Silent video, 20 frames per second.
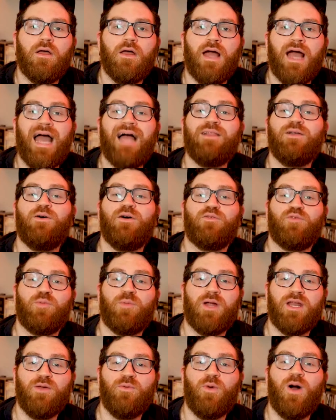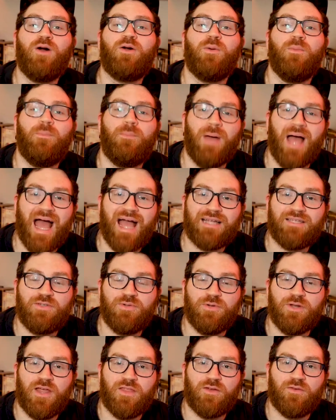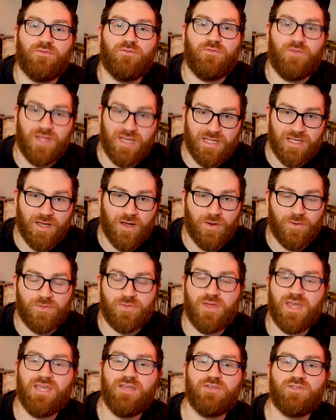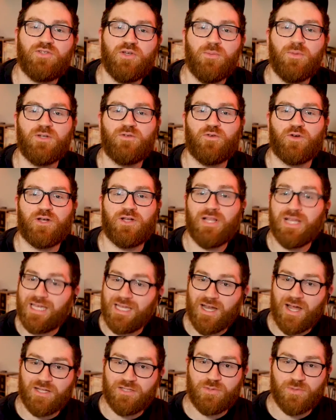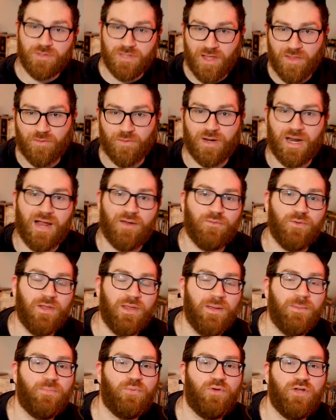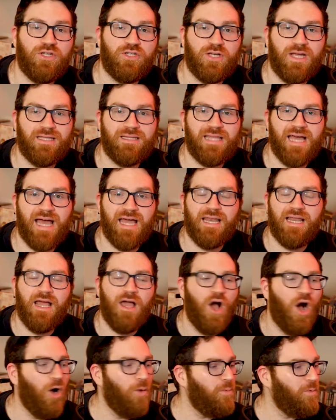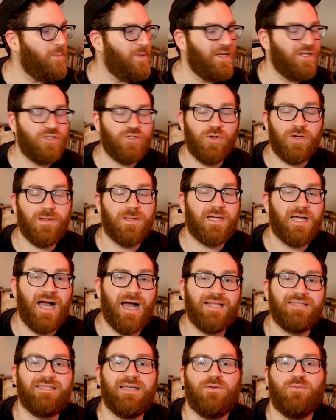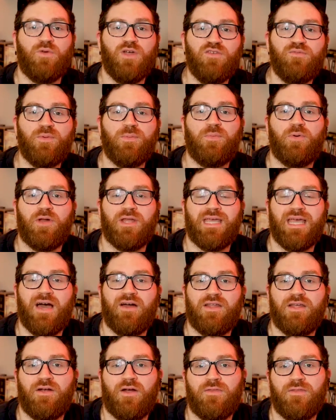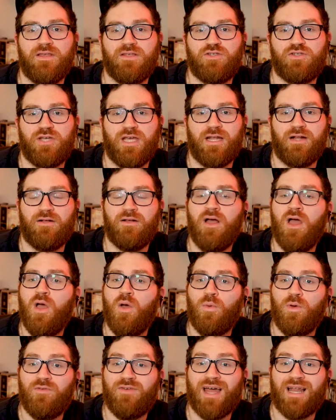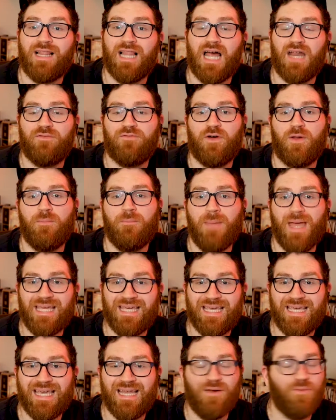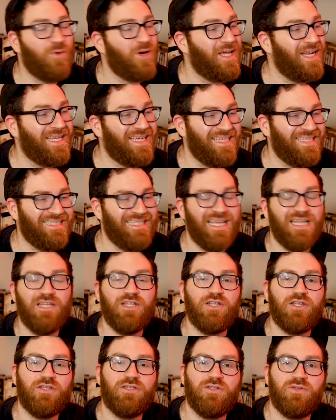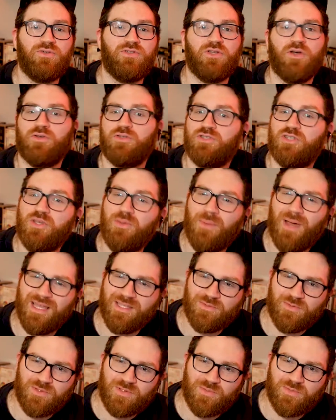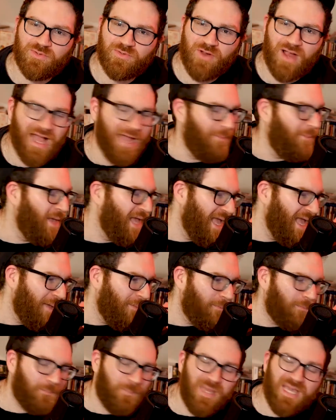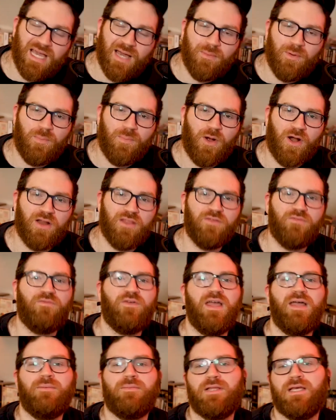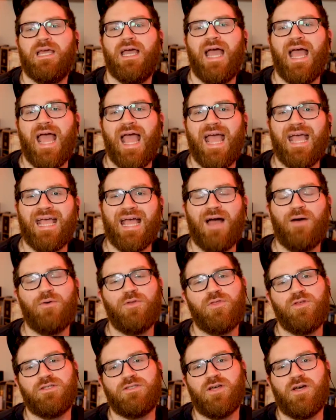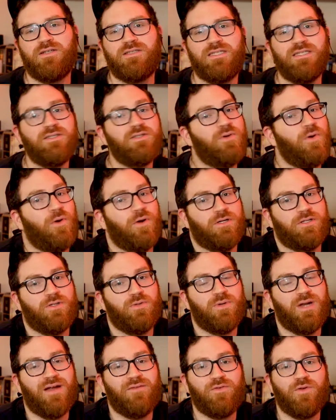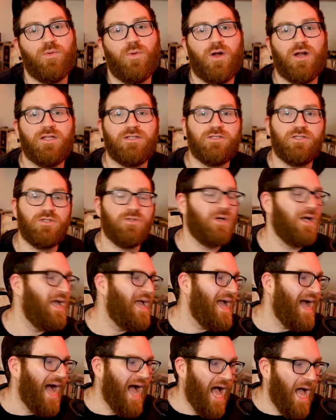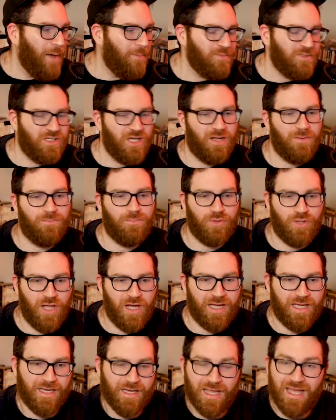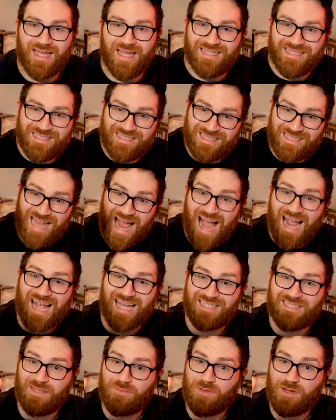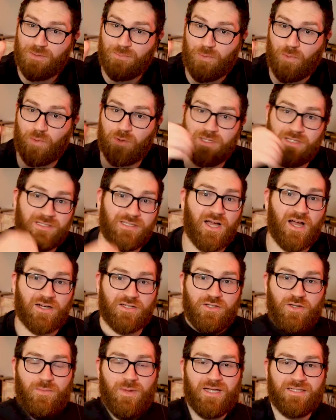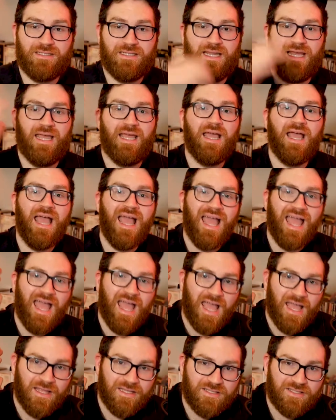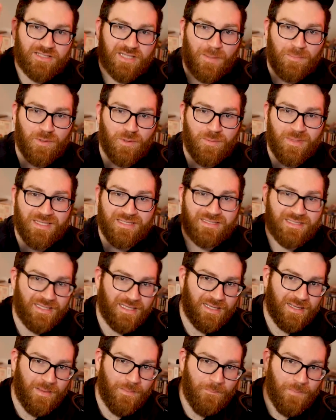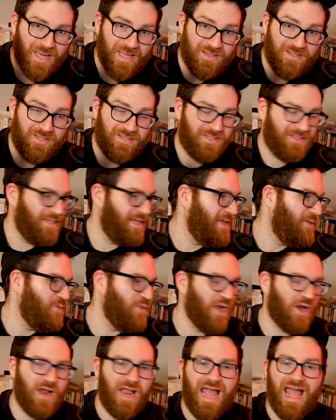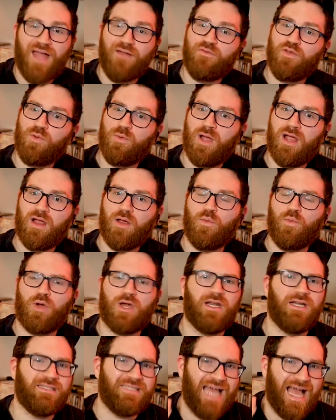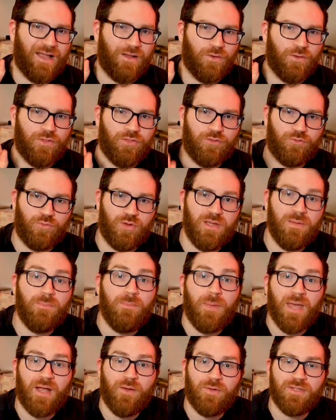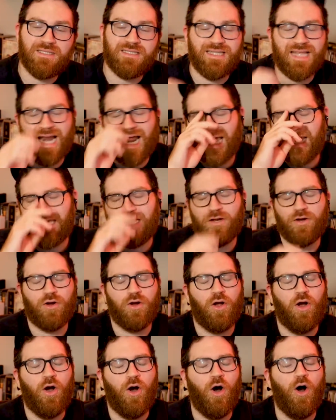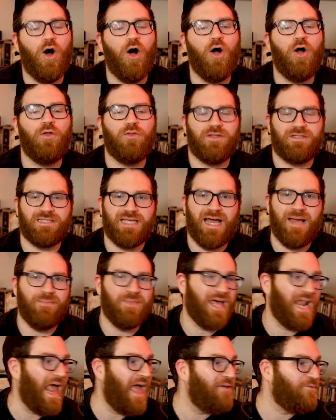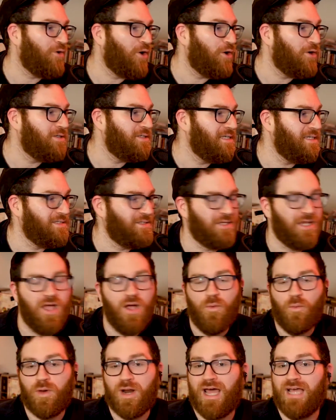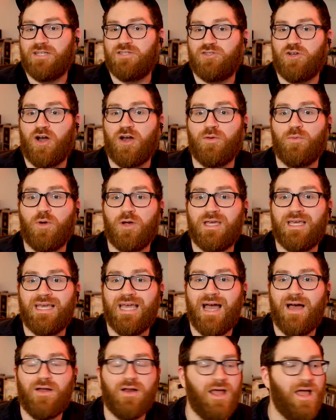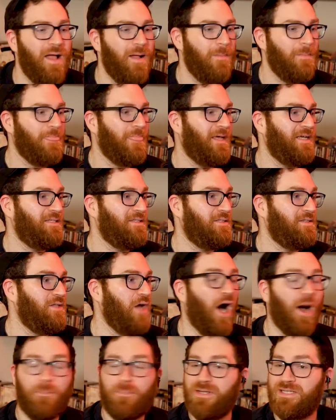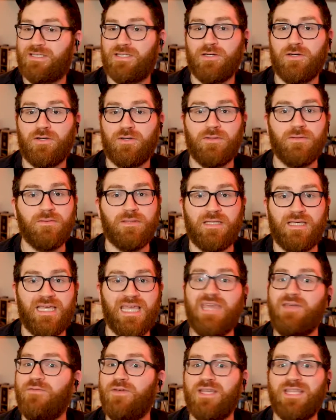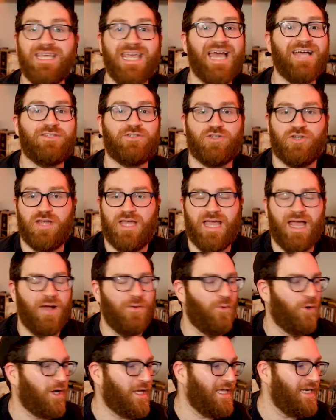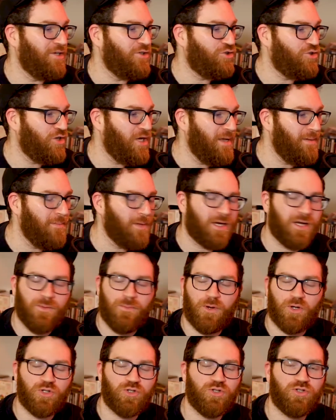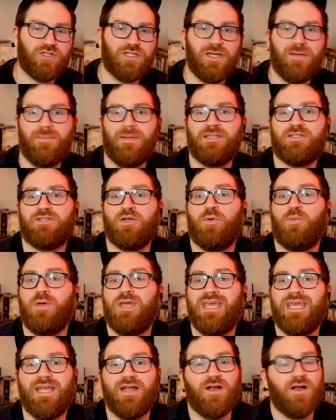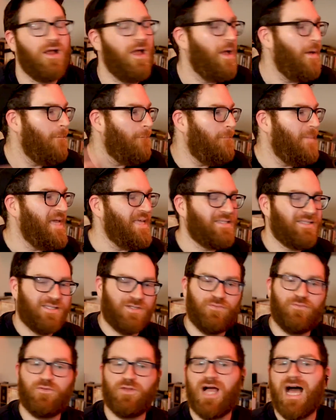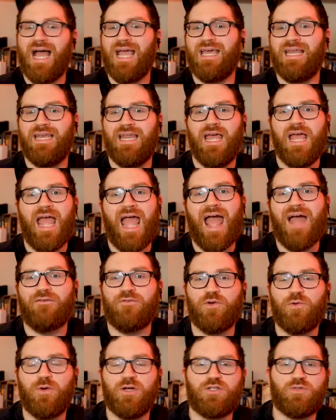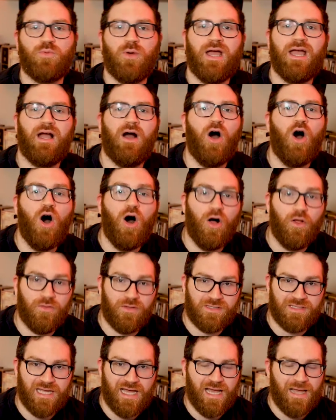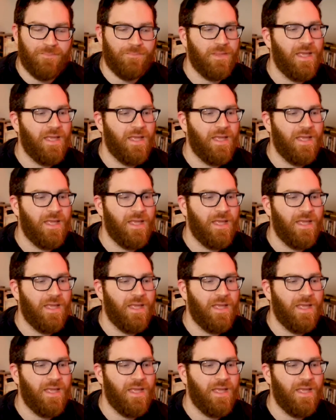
Hello everybody, welcome back to another video. Thank you so much for clicking on to another one. I really appreciate that. Hope you've been enjoying the content we've been putting out here on this channel. We've had a lot of fun making it and we're going to continue to do so. So you might as well subscribe. Become a part of the family. Hang out with us on Discord. Do whatever you want to do. I'm done plugging. I got something important to talk to you about today. Supplement myths. They're everywhere. We're going to tackle three big ones that I hear all the time that I've heard since when I started working out up until even yesterday, I work at a gym, a commercial gym, and so we hear myths flying every which way all the time.